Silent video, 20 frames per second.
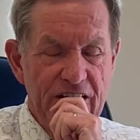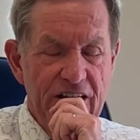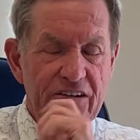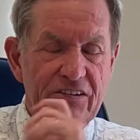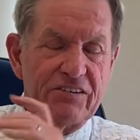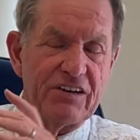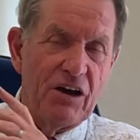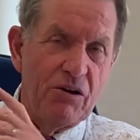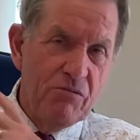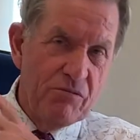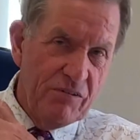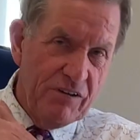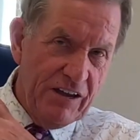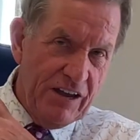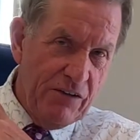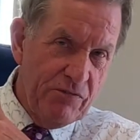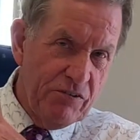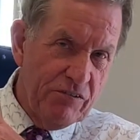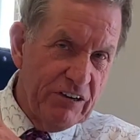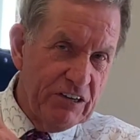So
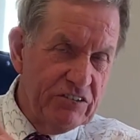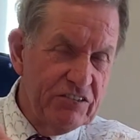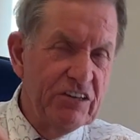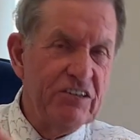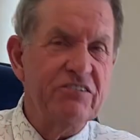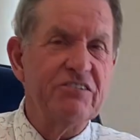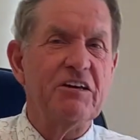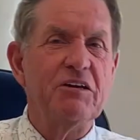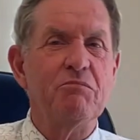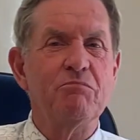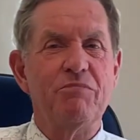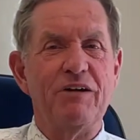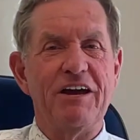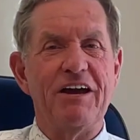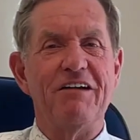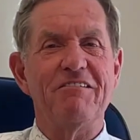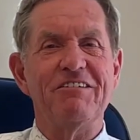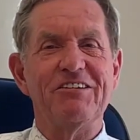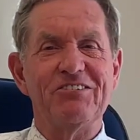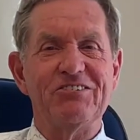if you're existing
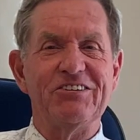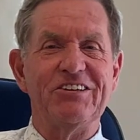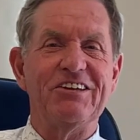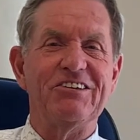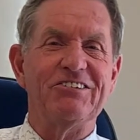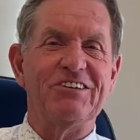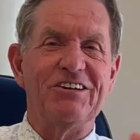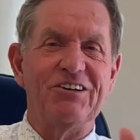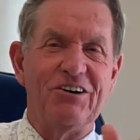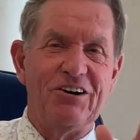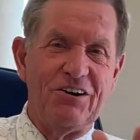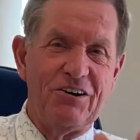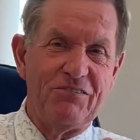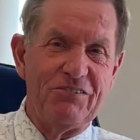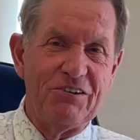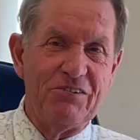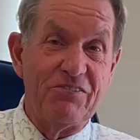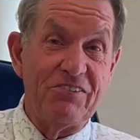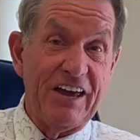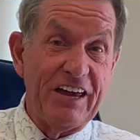parents, and there's a lot of
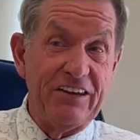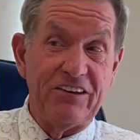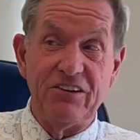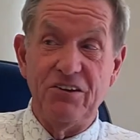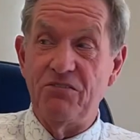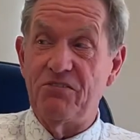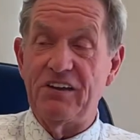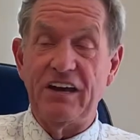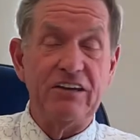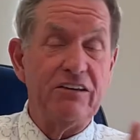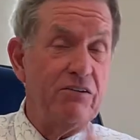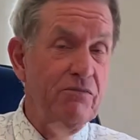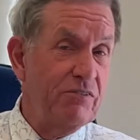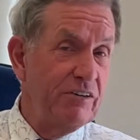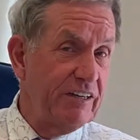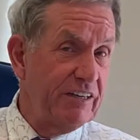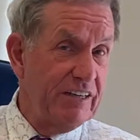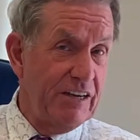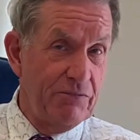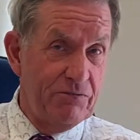you, thank you. Thank you for
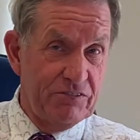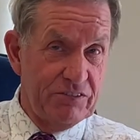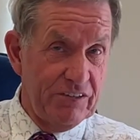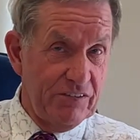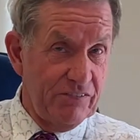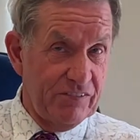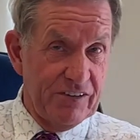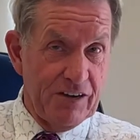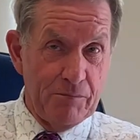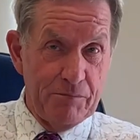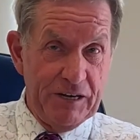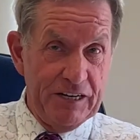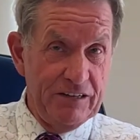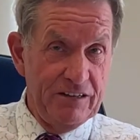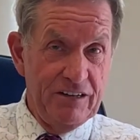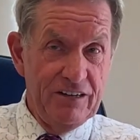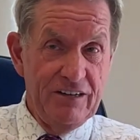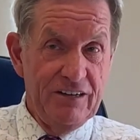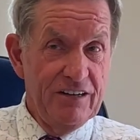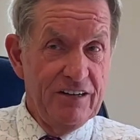the gifts that have come in.